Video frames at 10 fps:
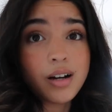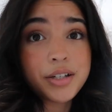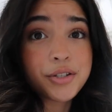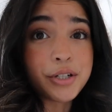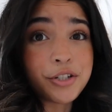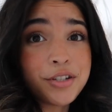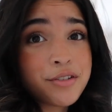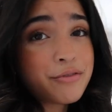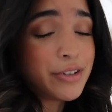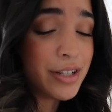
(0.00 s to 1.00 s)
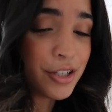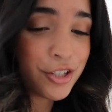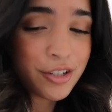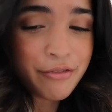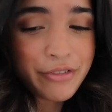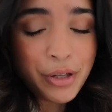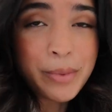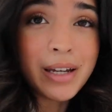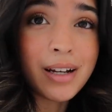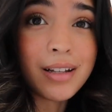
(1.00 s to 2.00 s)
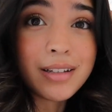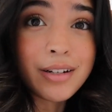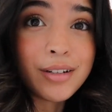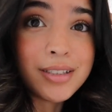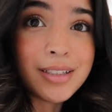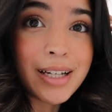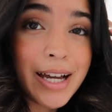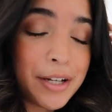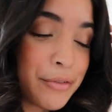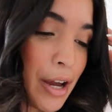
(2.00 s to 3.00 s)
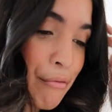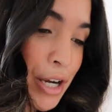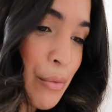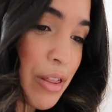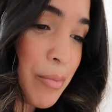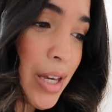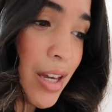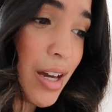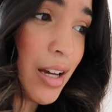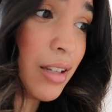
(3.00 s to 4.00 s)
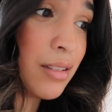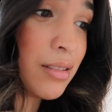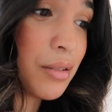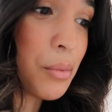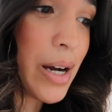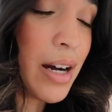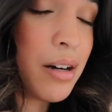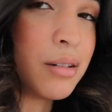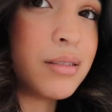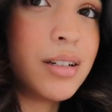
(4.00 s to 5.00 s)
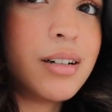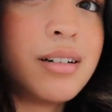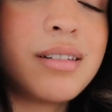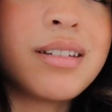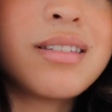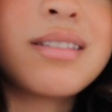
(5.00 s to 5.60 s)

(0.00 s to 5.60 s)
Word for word: So I just finished filming a little kind of get ready with me and wow, this